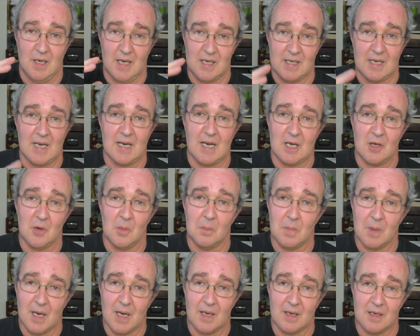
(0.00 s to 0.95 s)
and get it up
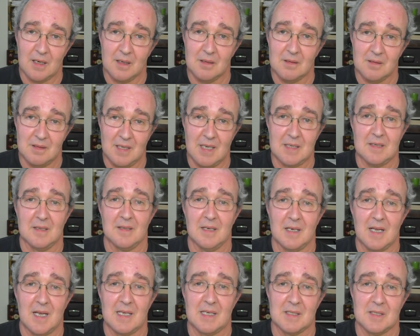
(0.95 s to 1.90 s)
by the end of the
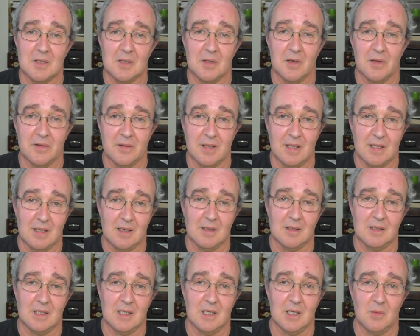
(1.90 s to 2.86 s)
night sort of thing,
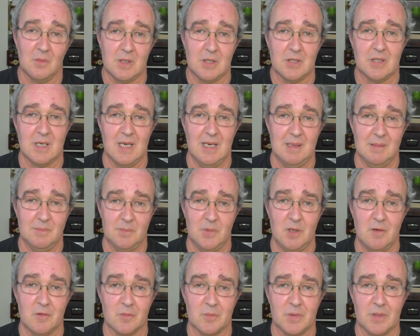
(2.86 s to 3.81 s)
you know, which it
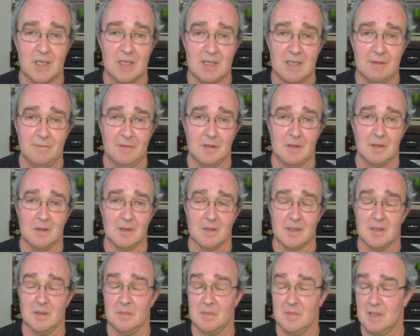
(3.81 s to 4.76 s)
proves pretty difficult
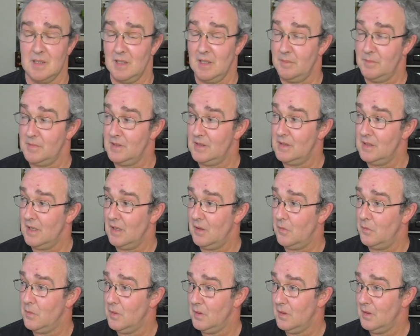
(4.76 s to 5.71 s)
sometimes.
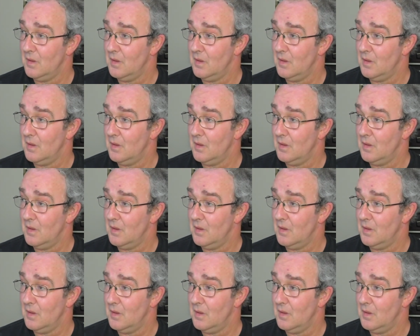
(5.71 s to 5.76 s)
So,